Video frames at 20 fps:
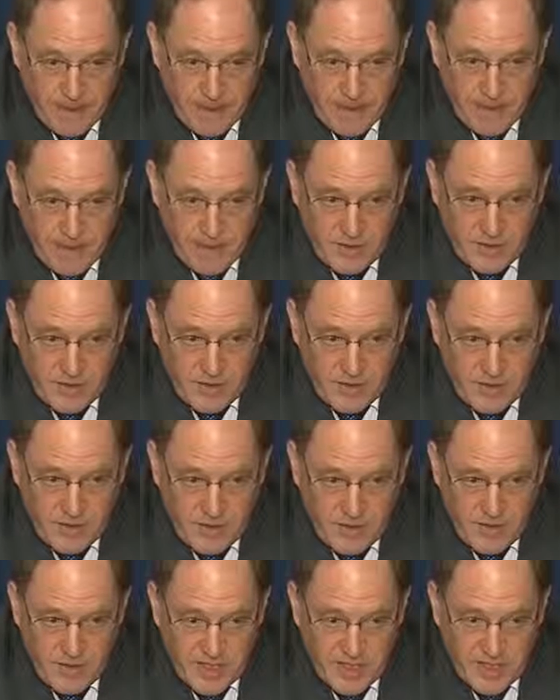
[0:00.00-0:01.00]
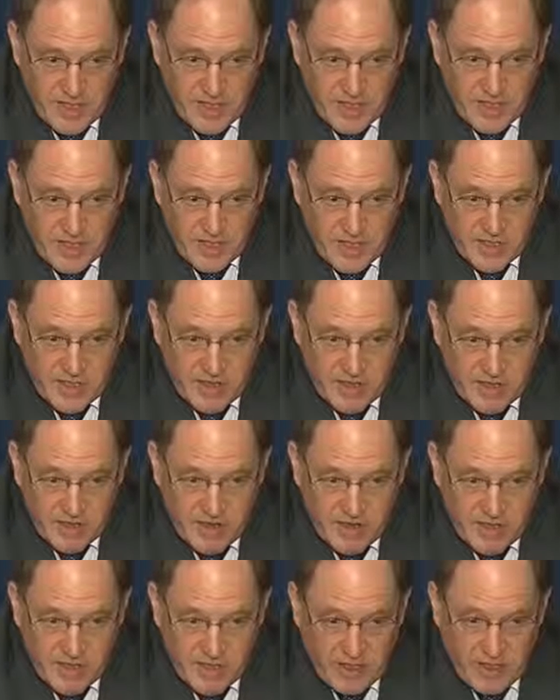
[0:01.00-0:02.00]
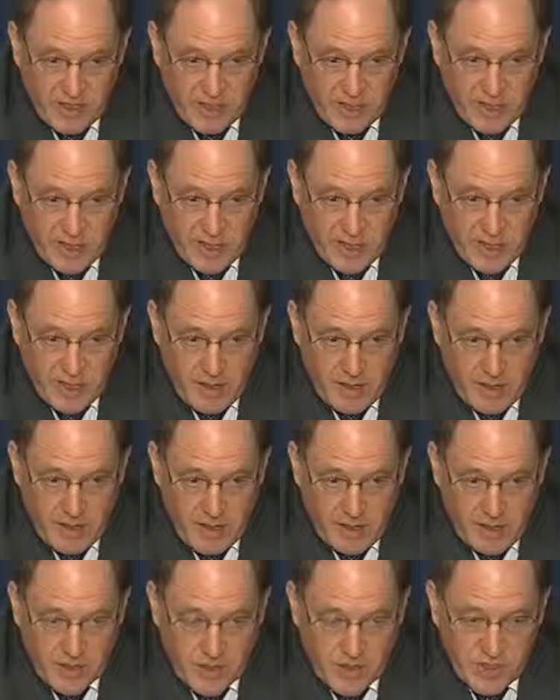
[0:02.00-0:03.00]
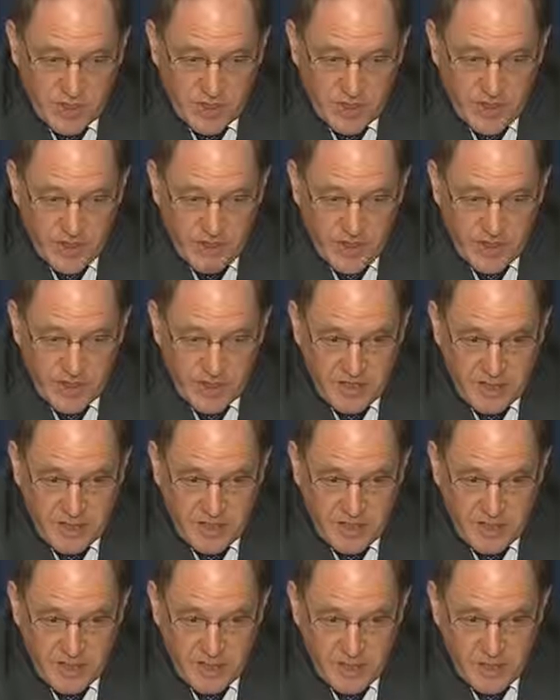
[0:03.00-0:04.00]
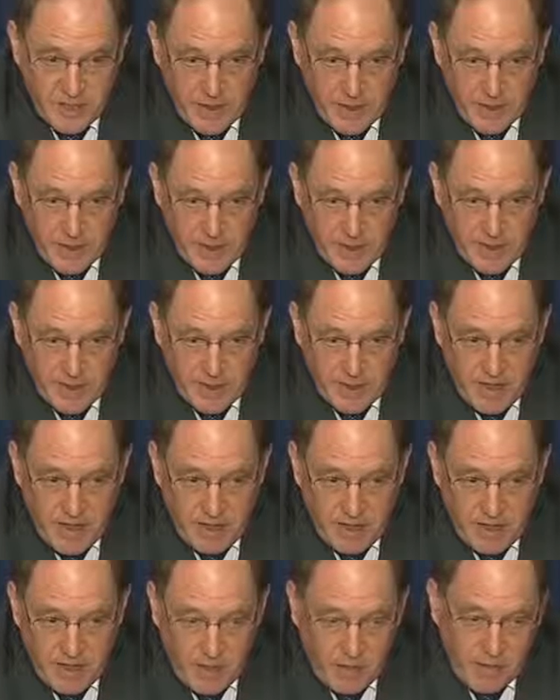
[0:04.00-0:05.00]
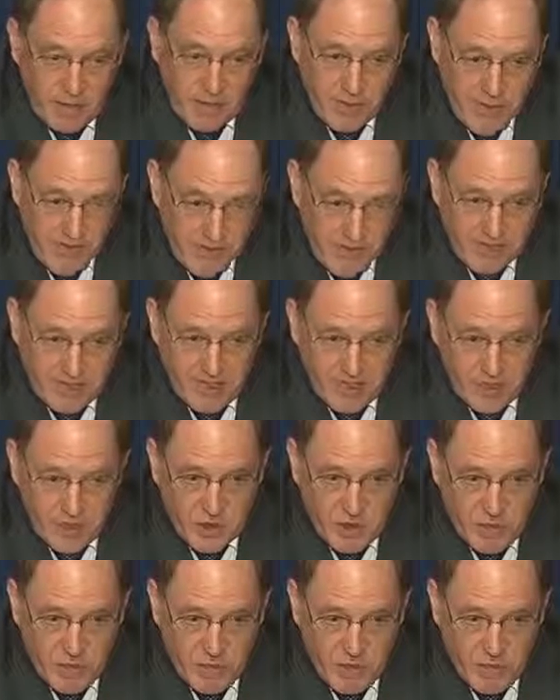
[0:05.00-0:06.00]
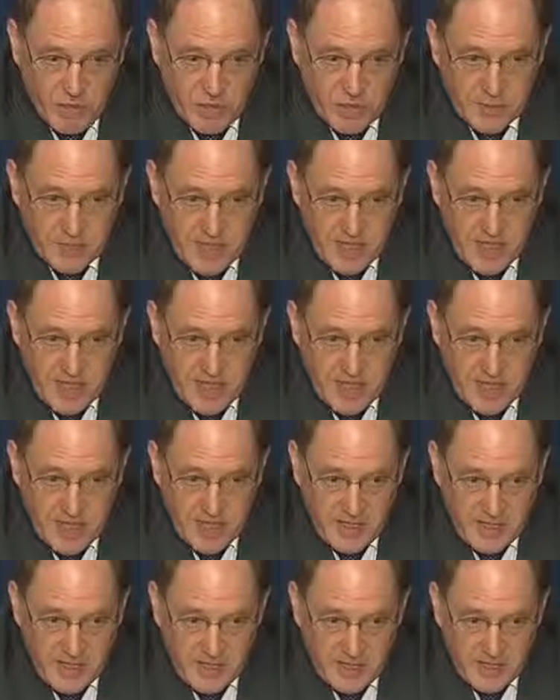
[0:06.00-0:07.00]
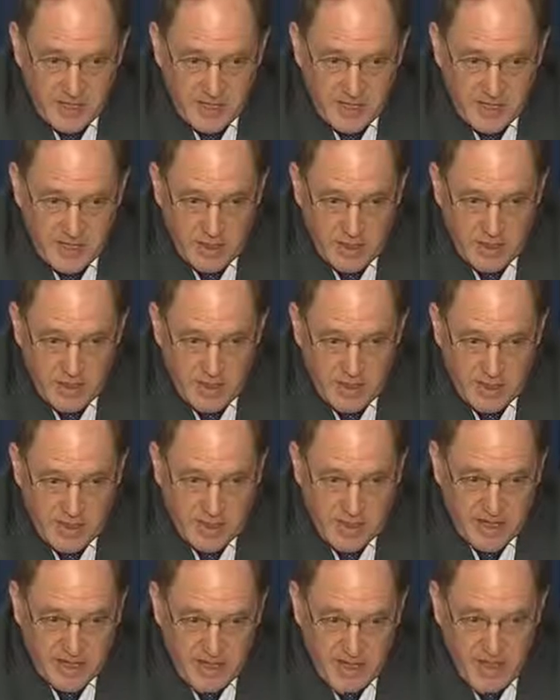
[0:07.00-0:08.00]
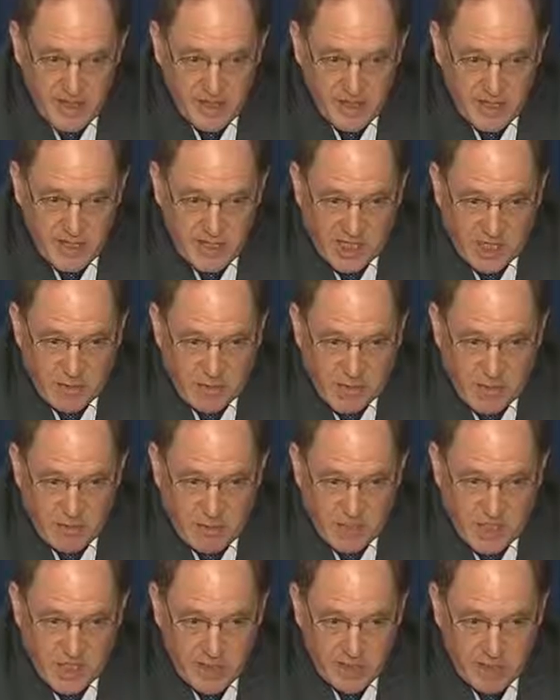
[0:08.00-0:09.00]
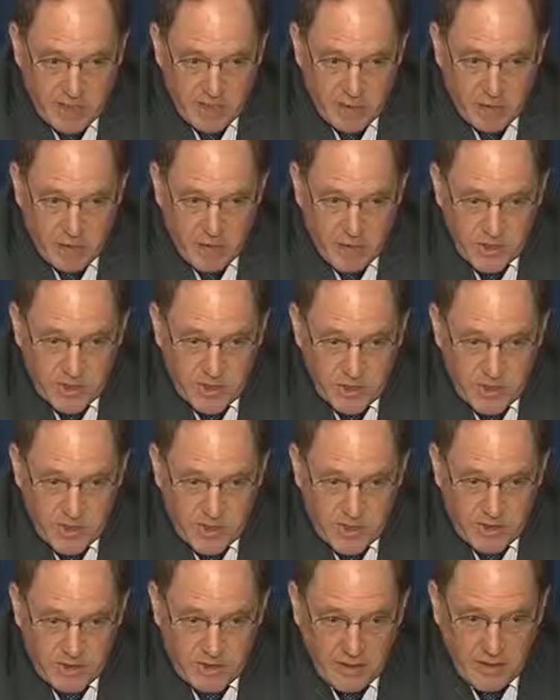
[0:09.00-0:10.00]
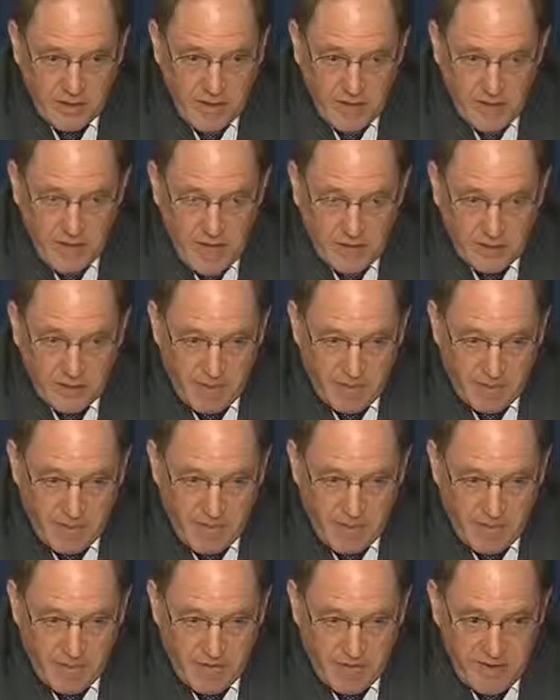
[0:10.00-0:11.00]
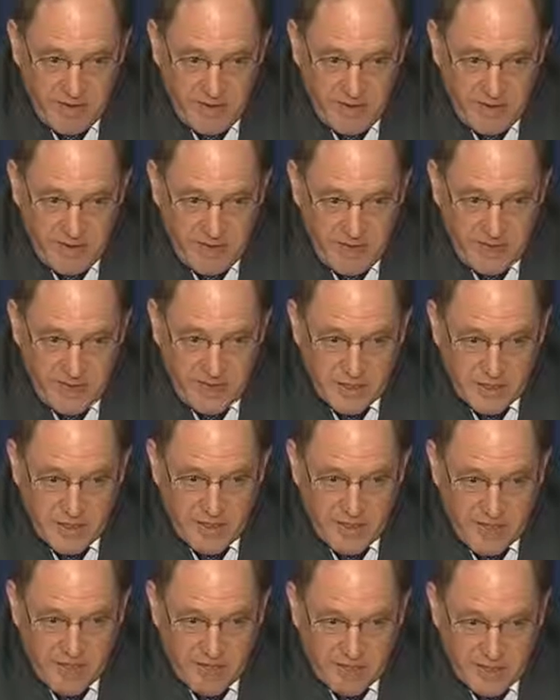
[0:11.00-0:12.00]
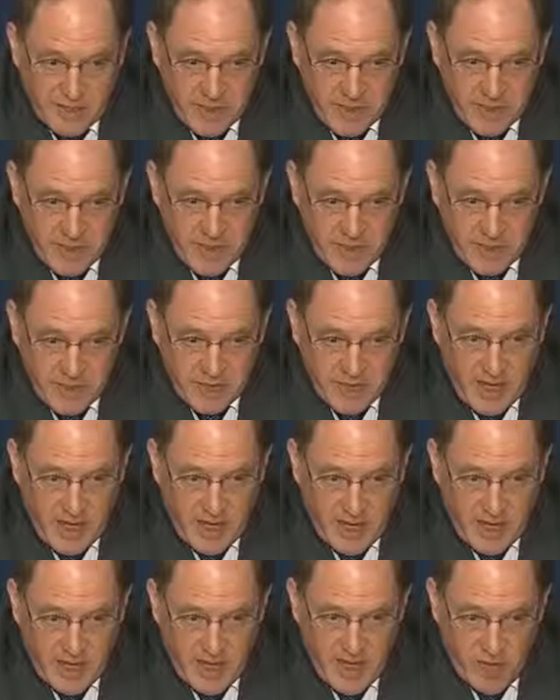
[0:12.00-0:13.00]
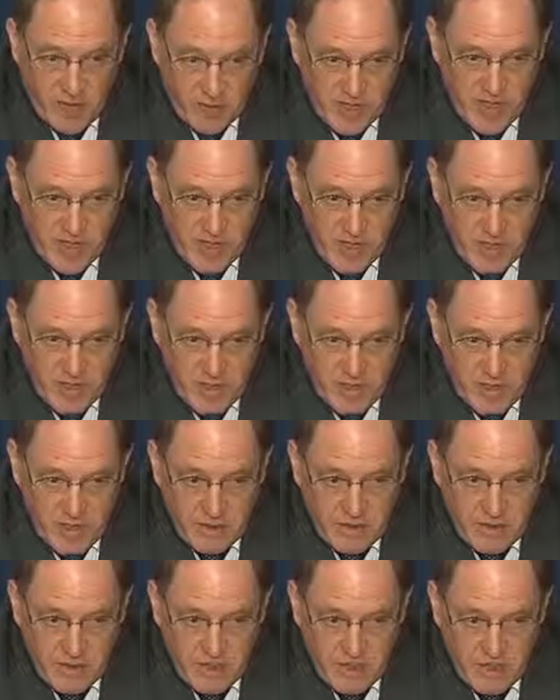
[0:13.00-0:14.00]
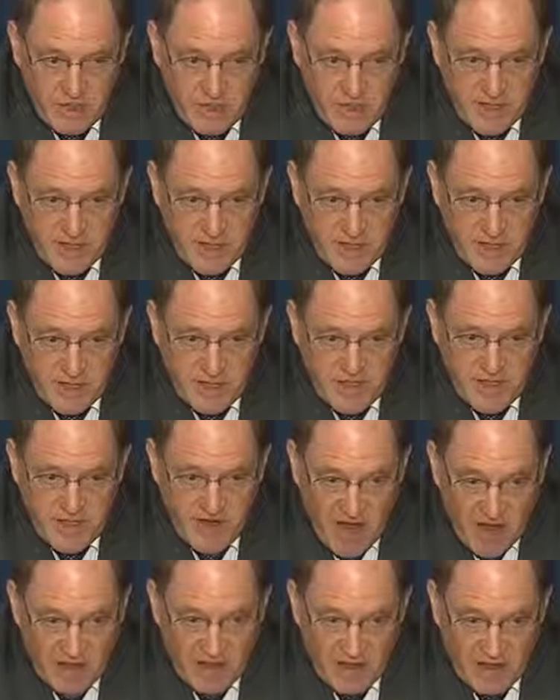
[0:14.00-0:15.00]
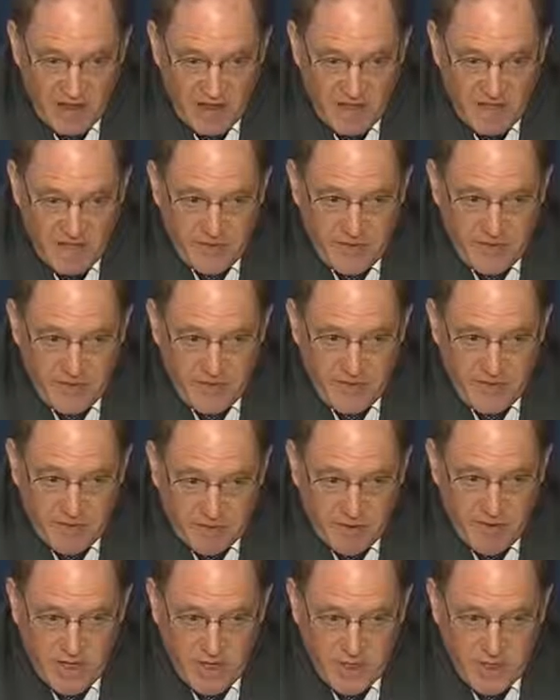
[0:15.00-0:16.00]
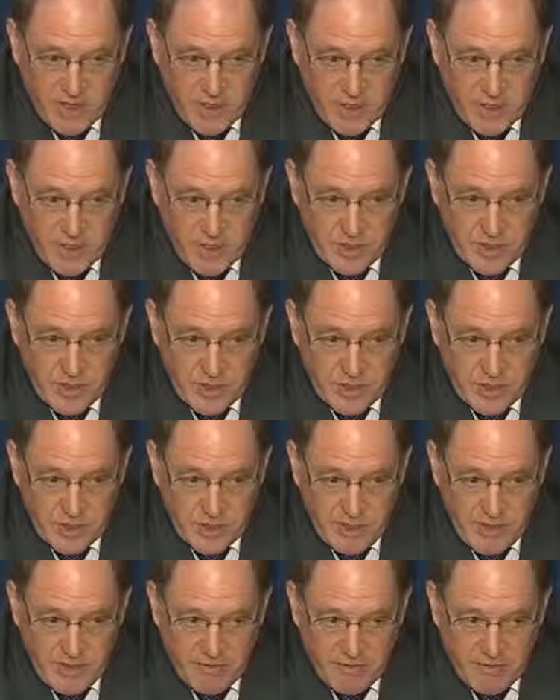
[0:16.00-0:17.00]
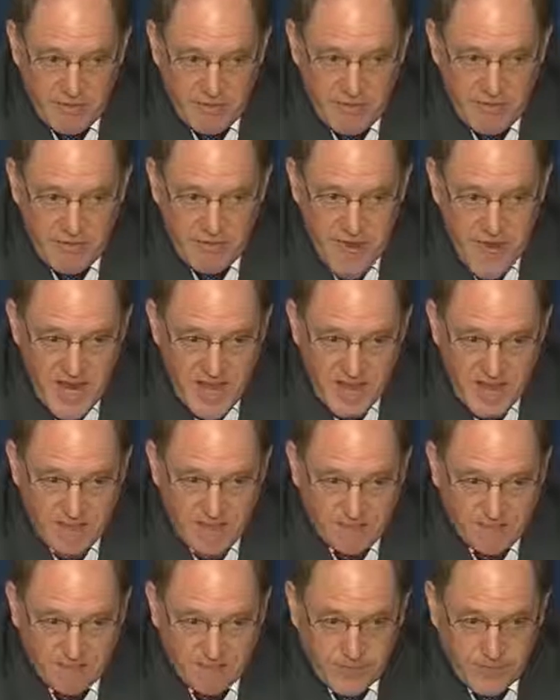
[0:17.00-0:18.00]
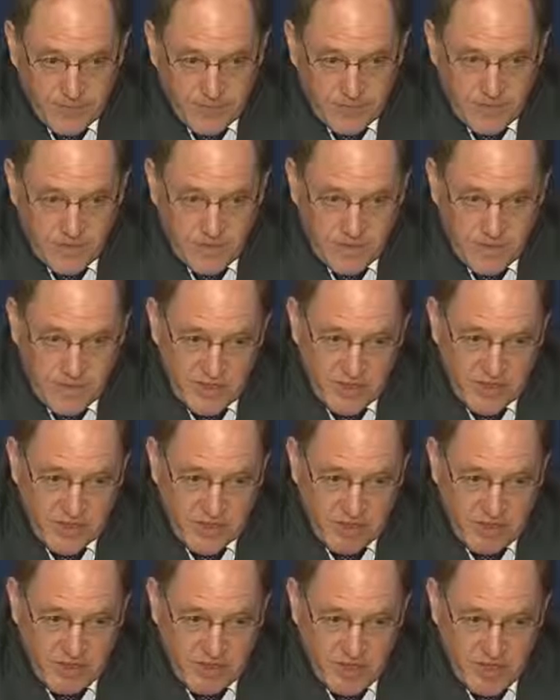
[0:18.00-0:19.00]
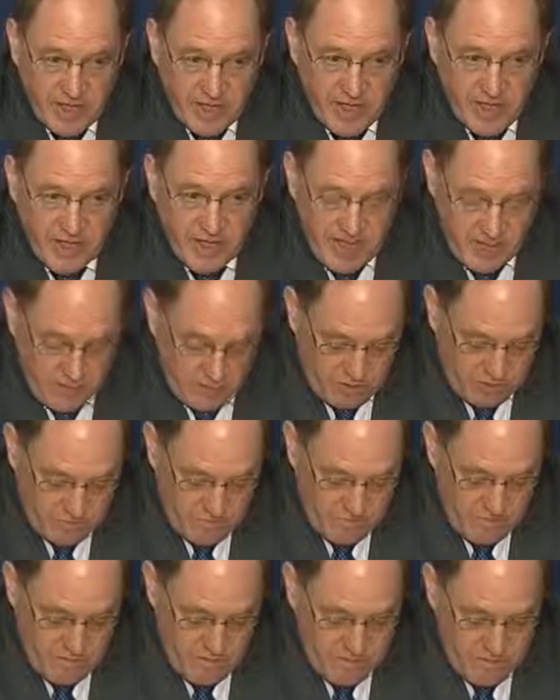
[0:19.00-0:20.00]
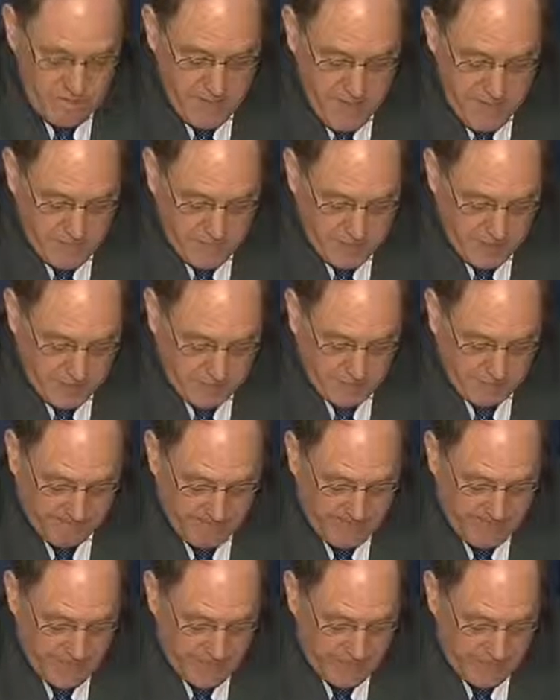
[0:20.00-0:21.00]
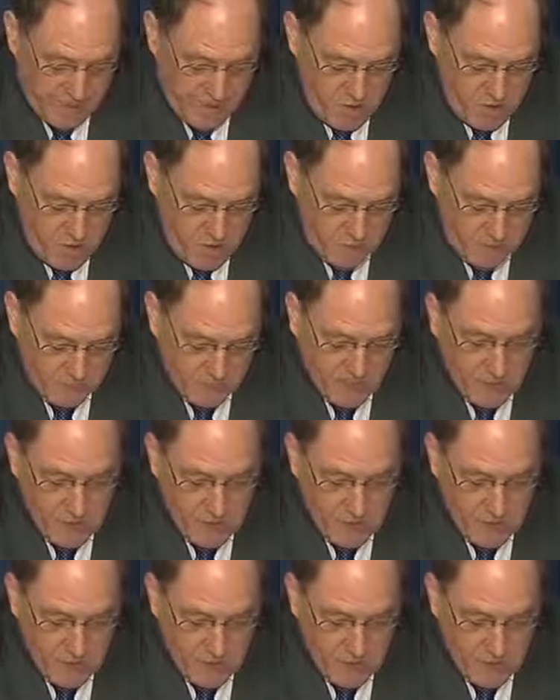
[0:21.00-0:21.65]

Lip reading: So there is a significant sources of instability in both, and I think it's true of both Spain and Italy, that the games that can be played with Portugal and Ireland cannot be played with them because the governments cannot agree to the severity of the austerity measures that would be demanded. And so this is a very unstable balance at the moment.